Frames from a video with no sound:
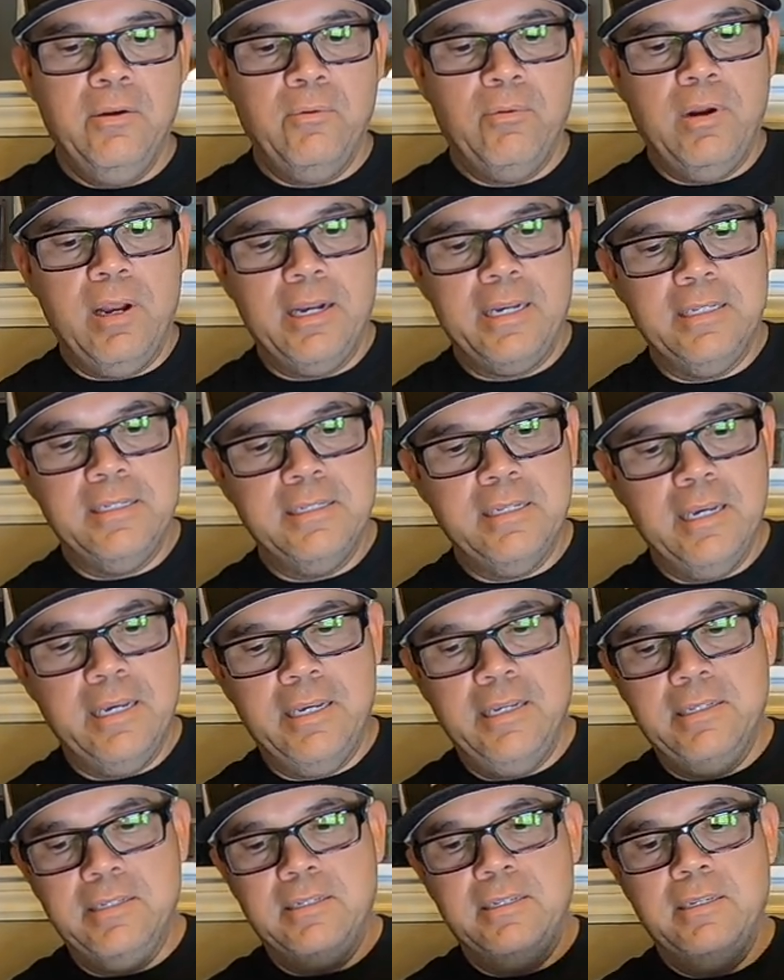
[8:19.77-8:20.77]
rocket
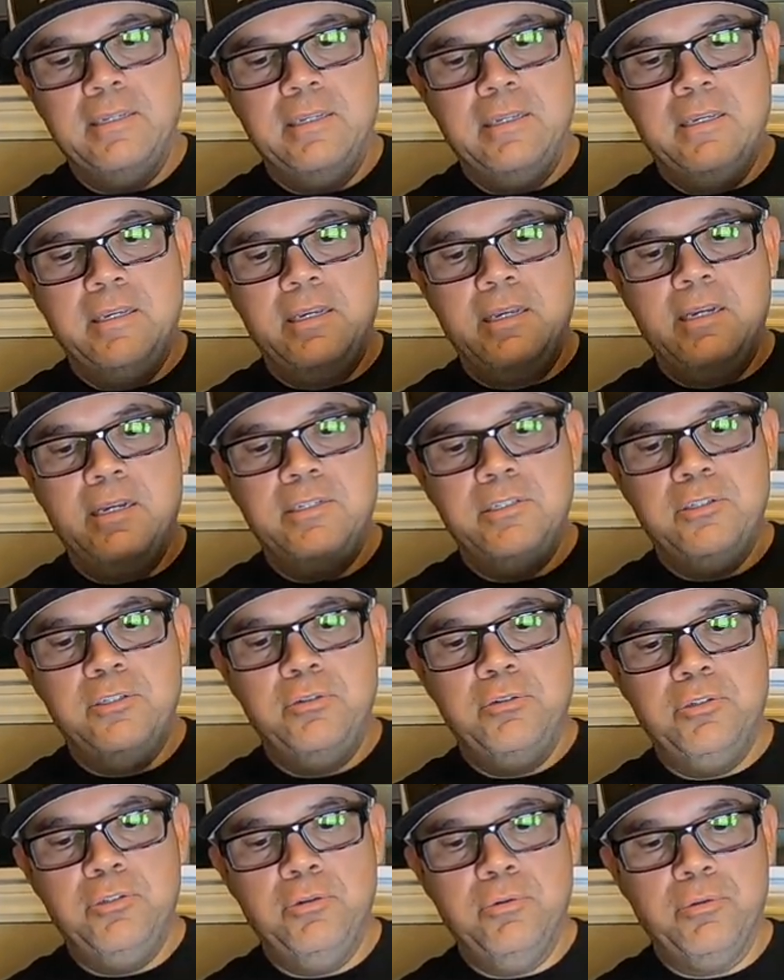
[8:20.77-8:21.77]
science. I just
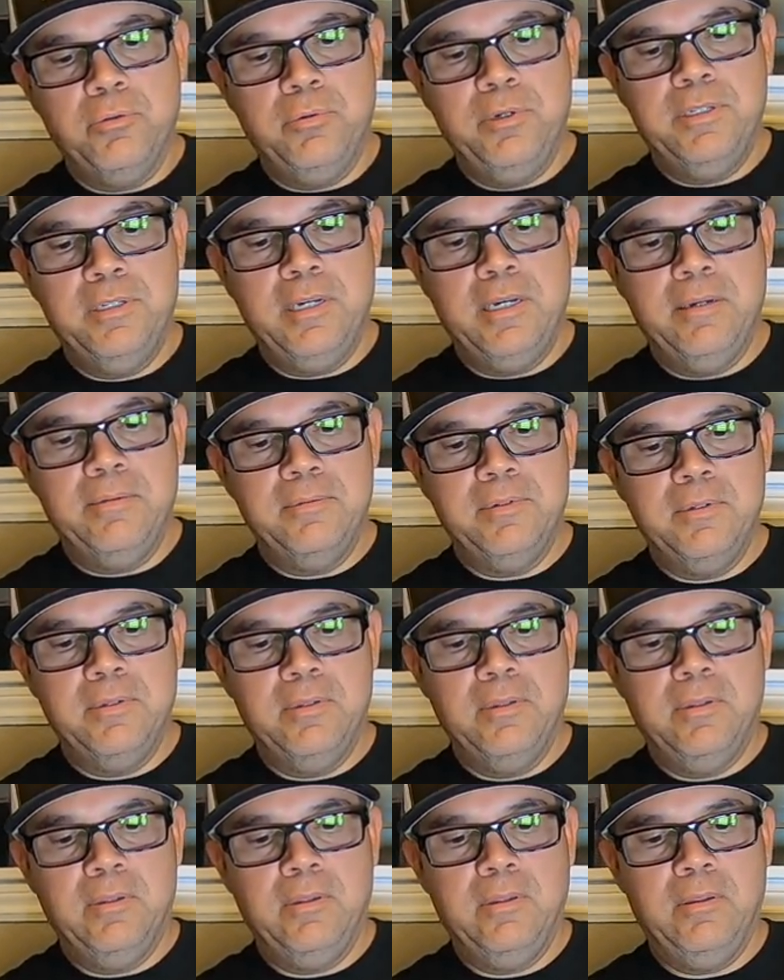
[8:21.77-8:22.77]
do it two or three times.
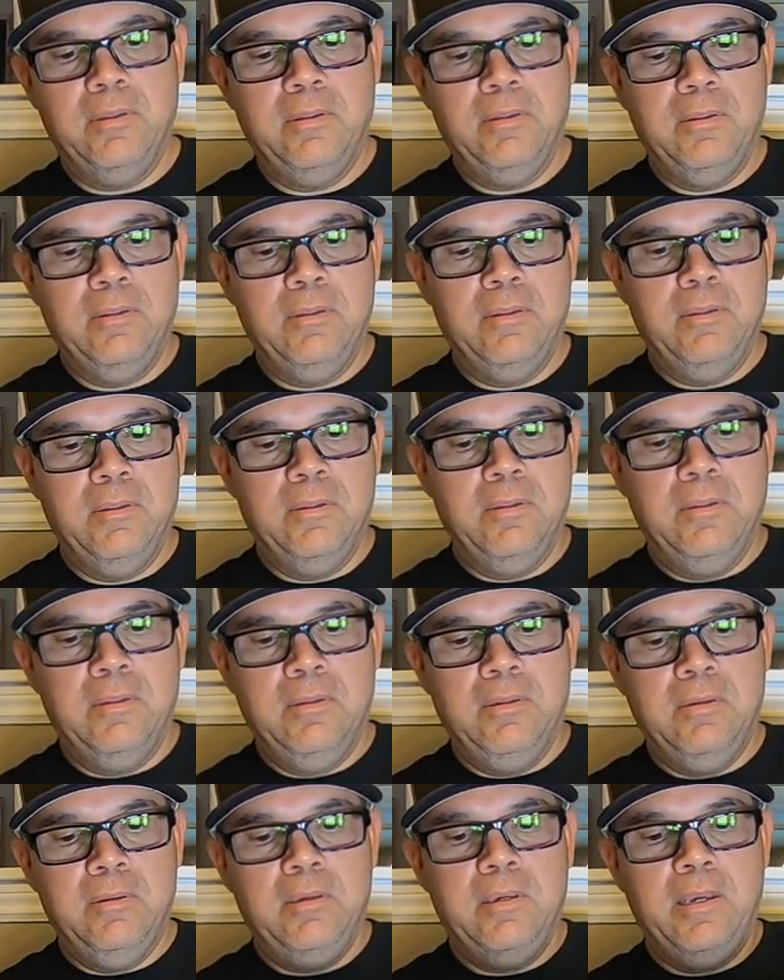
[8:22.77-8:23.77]

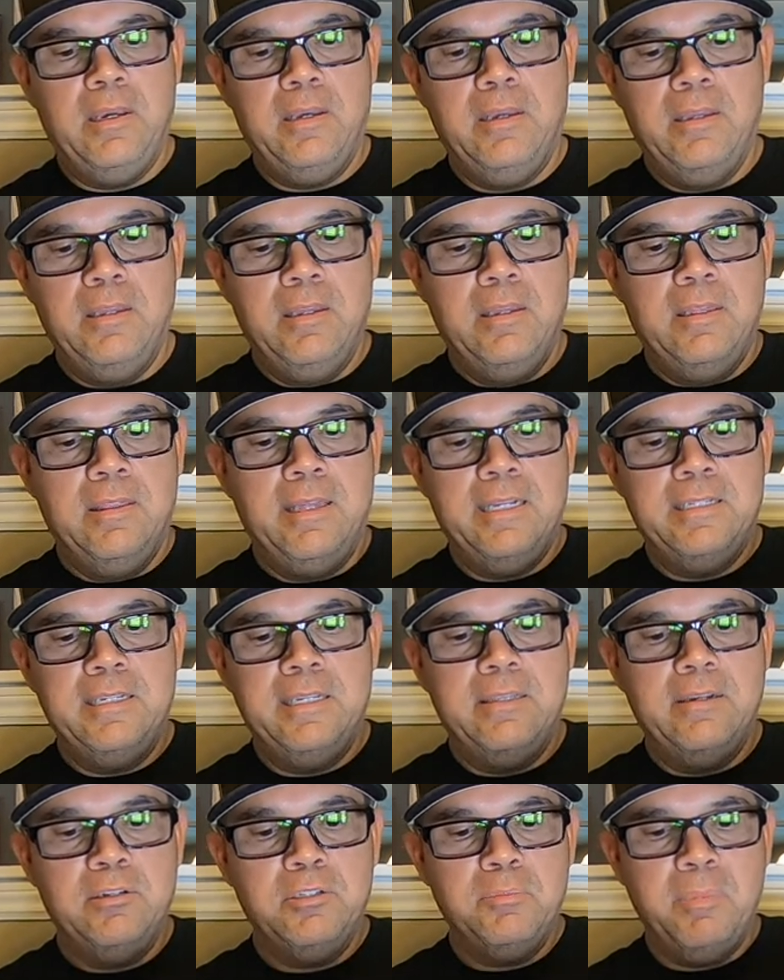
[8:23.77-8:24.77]
Okay, that's
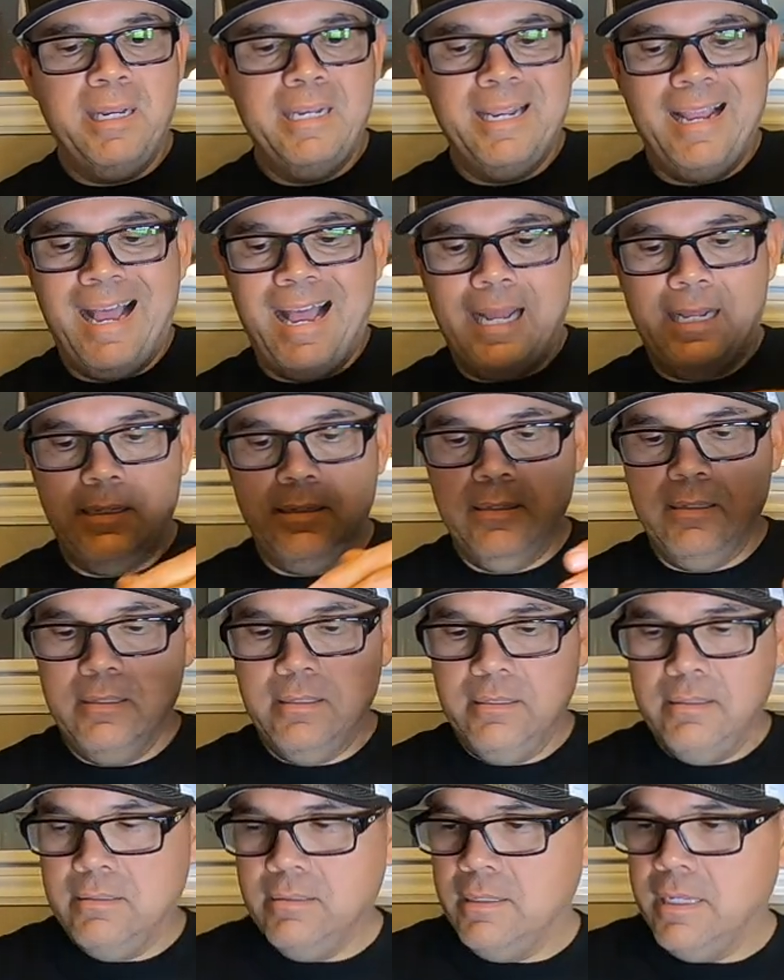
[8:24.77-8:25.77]
it. There's my knot.
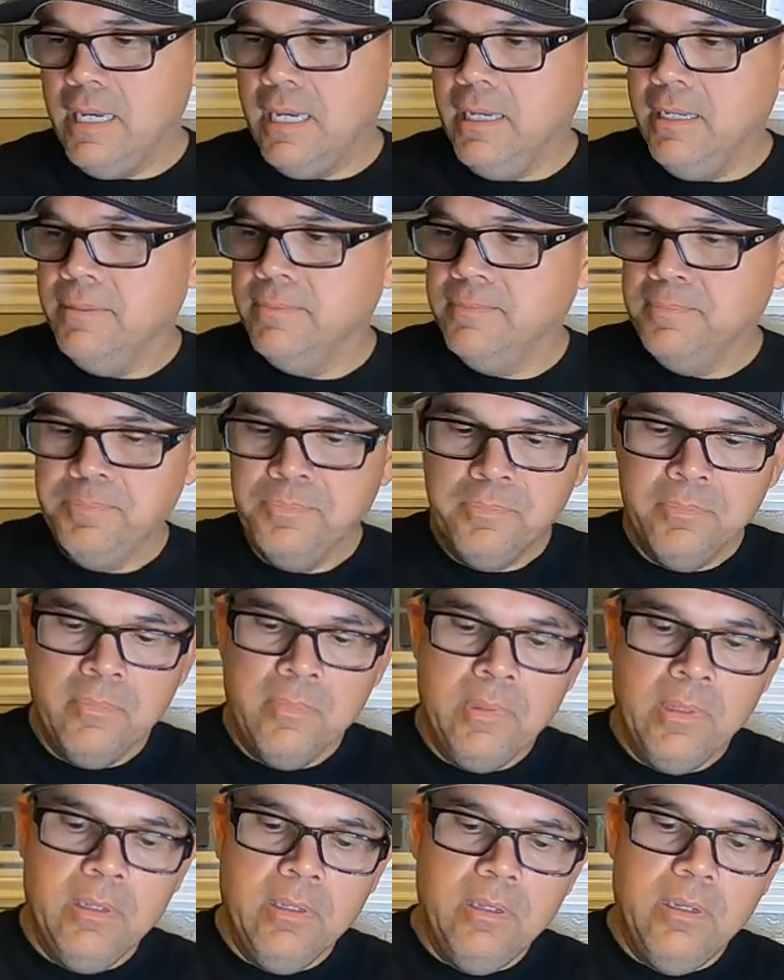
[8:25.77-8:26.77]
Okay,
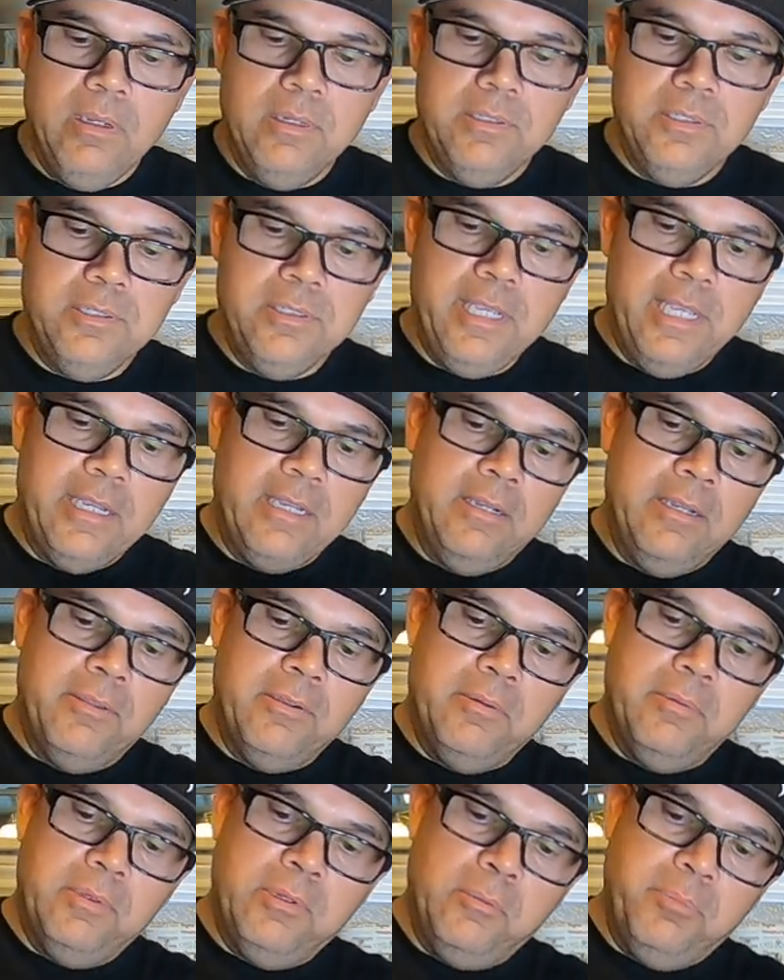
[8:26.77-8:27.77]
just take
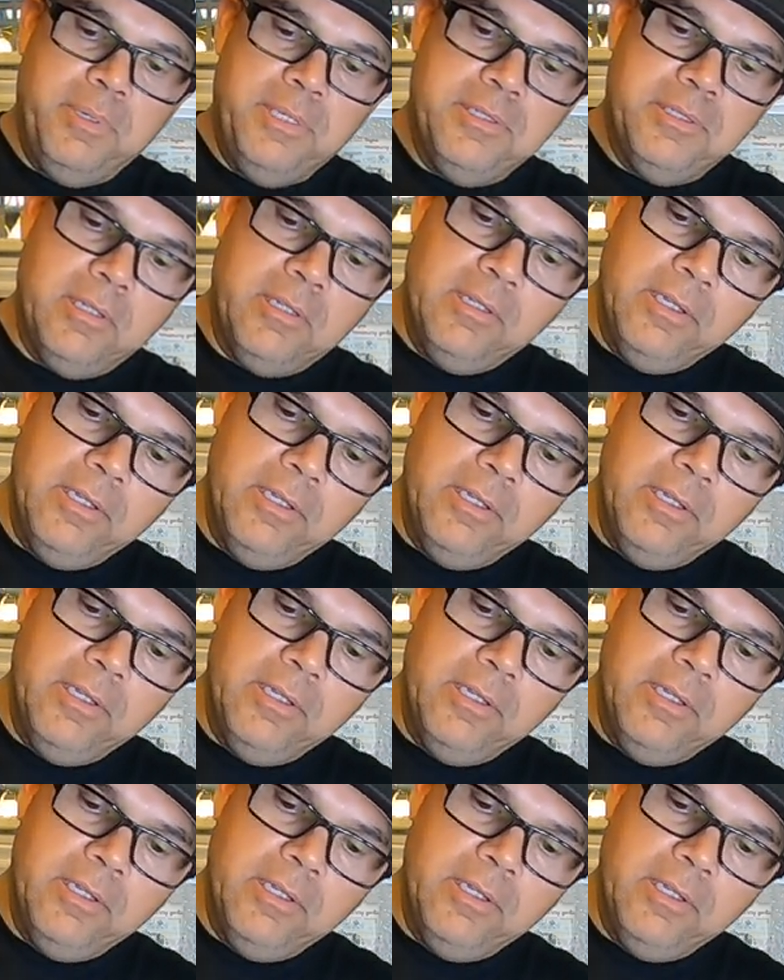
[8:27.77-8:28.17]
another little piece of